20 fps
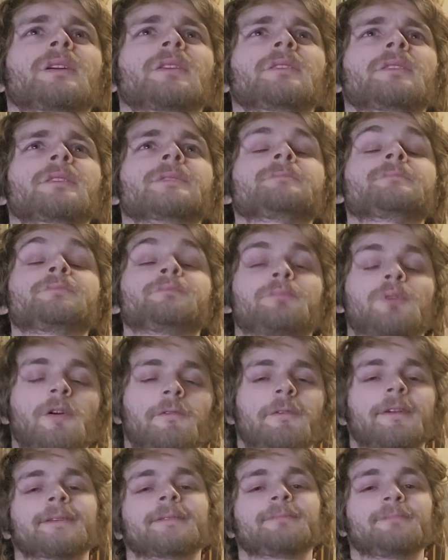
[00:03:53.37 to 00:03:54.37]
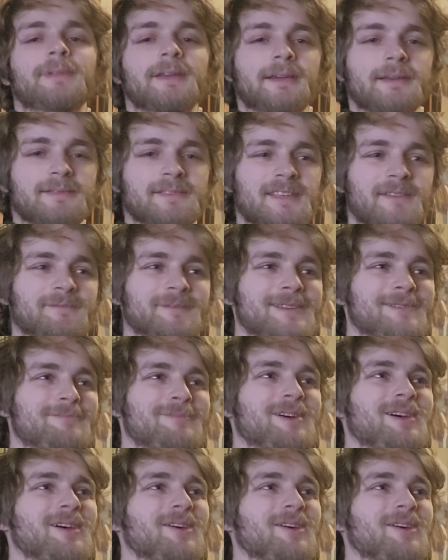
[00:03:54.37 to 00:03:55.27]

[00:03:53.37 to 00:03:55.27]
this perfectly sums up